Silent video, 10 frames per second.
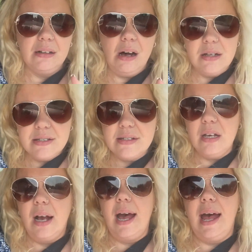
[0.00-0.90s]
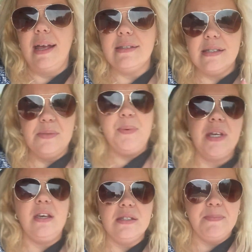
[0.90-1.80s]
concert, guys, is
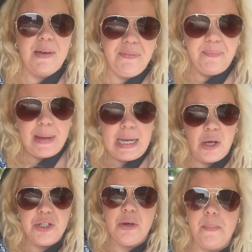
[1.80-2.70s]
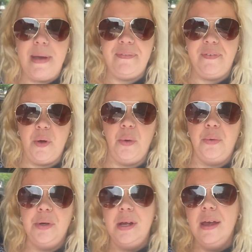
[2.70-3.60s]
because my, my audio on my
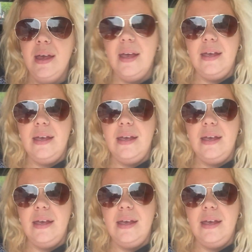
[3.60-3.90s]
phone